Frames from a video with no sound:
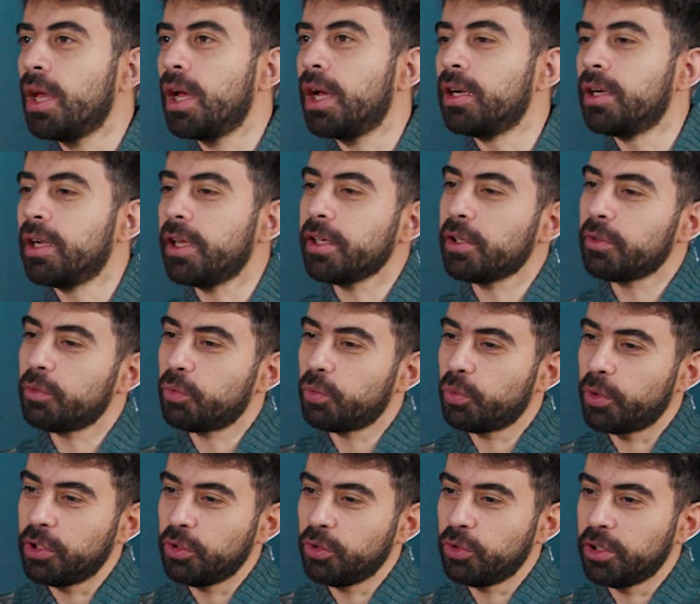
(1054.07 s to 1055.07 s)
And like
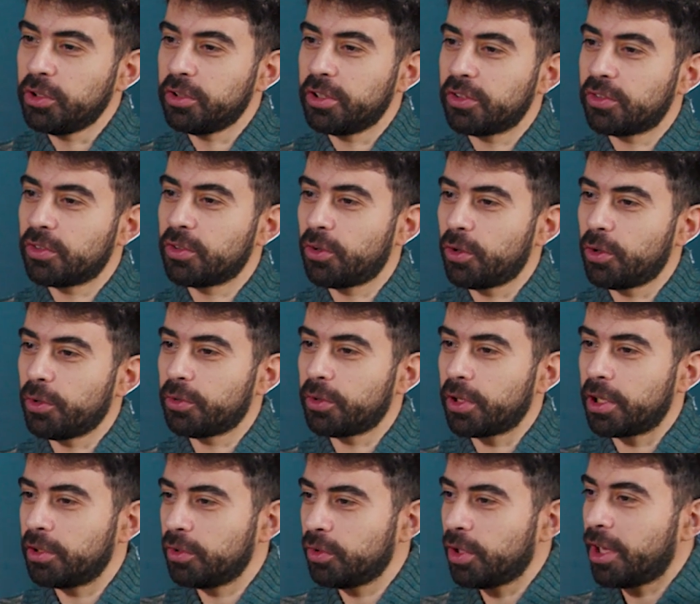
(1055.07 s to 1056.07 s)
when you did this growth,
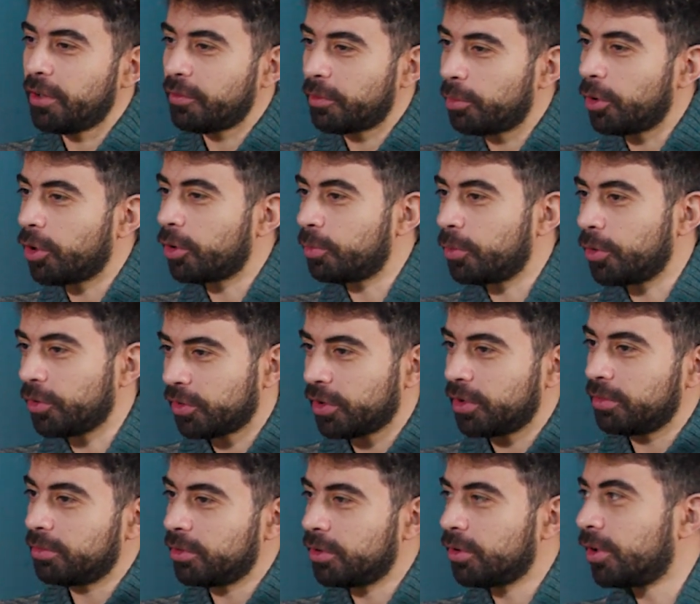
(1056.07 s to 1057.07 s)
and you have a blog post,
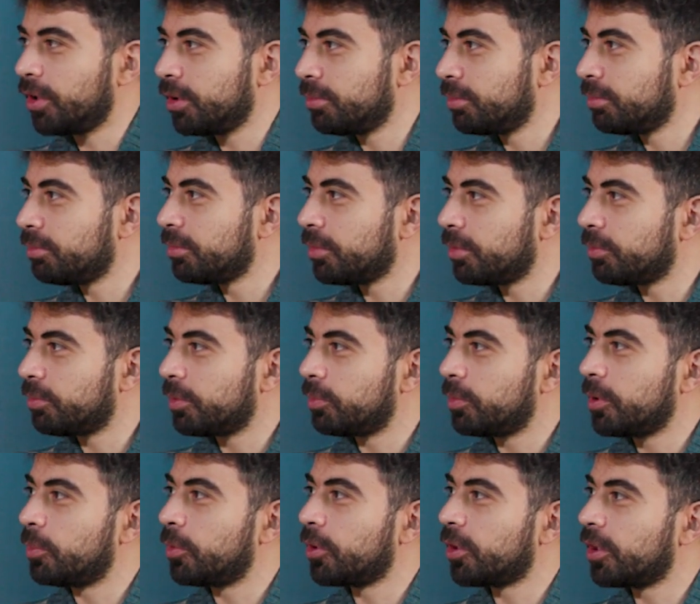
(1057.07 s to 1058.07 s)
and
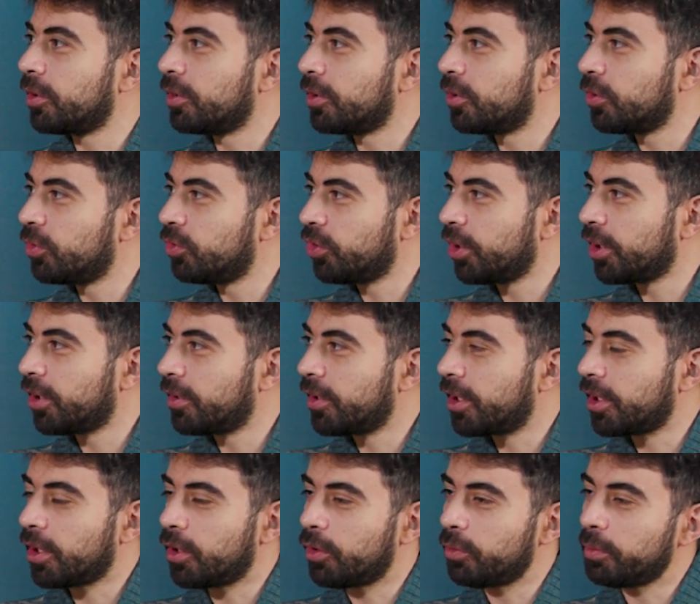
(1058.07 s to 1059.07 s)
people could check
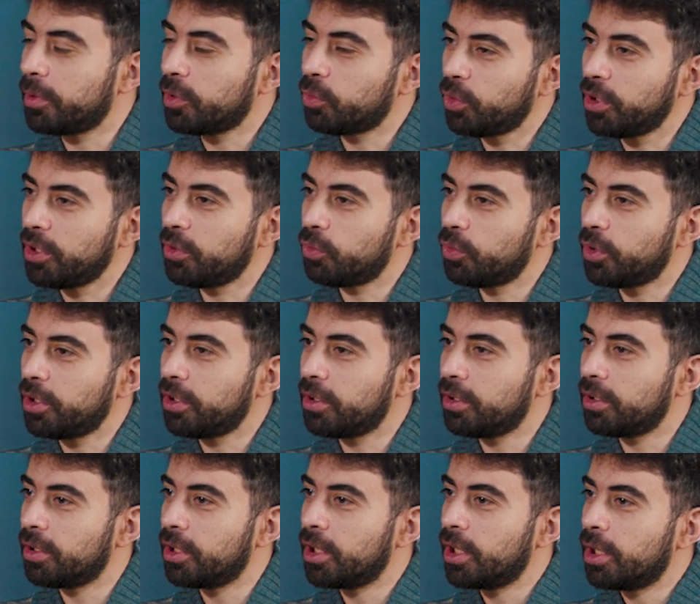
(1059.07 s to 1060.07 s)
that out. But
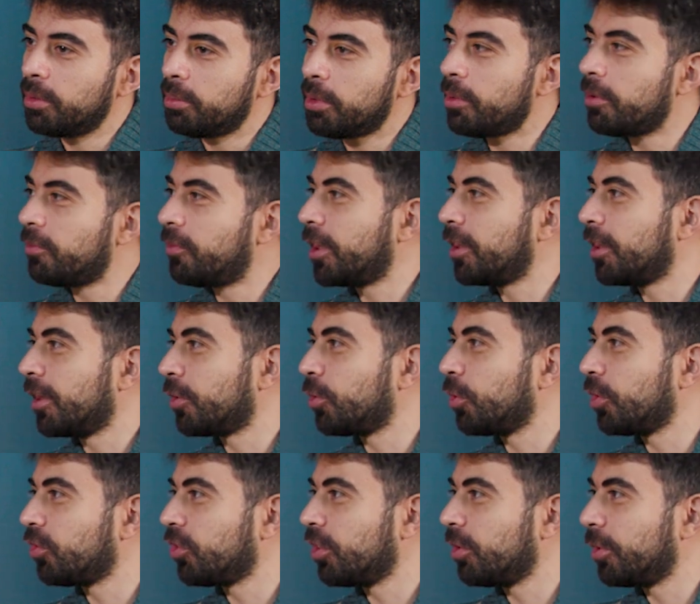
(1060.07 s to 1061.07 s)
one maybe final
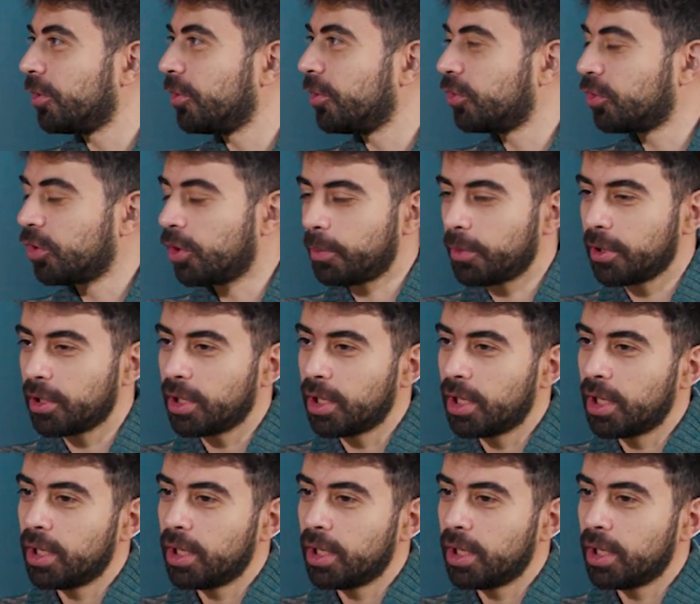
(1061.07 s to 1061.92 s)
question about this topic.